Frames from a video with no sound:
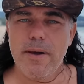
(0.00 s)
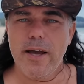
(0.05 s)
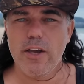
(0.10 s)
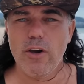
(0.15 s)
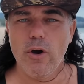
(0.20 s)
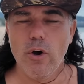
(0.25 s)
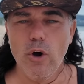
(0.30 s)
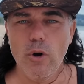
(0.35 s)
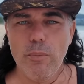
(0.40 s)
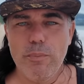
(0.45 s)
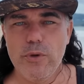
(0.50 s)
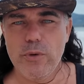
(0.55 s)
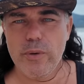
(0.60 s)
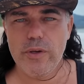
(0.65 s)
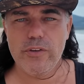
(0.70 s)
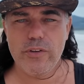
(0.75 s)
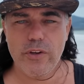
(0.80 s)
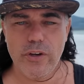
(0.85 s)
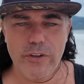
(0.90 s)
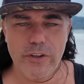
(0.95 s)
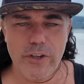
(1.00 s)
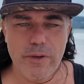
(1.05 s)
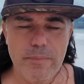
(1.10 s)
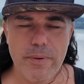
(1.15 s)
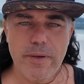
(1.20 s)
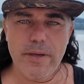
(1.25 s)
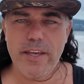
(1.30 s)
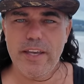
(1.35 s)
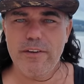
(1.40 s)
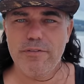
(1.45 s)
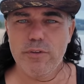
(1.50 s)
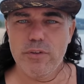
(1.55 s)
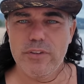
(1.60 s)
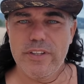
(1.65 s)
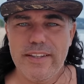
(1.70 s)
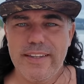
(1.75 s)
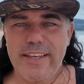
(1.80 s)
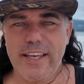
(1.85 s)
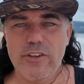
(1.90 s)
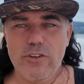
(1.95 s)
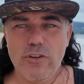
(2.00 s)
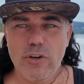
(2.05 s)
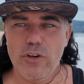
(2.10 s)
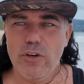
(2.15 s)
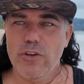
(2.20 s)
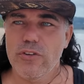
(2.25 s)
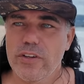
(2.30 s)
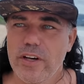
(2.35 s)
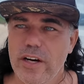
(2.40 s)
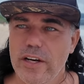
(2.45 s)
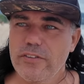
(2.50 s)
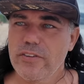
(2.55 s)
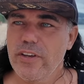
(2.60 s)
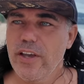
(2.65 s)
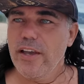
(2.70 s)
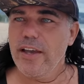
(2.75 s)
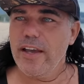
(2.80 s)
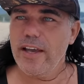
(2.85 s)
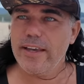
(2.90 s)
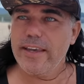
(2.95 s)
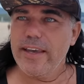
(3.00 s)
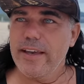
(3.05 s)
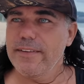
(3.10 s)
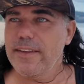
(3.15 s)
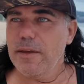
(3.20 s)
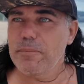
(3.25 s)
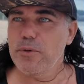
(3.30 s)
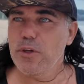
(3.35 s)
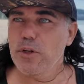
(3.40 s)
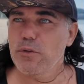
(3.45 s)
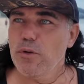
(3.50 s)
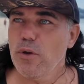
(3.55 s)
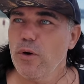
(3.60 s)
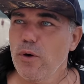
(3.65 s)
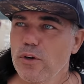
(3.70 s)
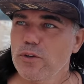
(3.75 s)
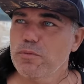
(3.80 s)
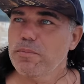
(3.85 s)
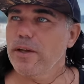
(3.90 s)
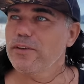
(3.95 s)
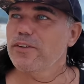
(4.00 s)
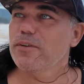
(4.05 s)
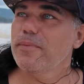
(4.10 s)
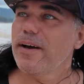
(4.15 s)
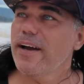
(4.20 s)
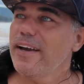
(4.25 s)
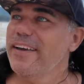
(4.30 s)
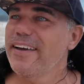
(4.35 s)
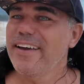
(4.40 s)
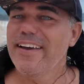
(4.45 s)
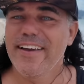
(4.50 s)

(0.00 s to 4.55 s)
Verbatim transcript: i hope you enjoyed them if you did enjoy those charts again that beautiful horse passing by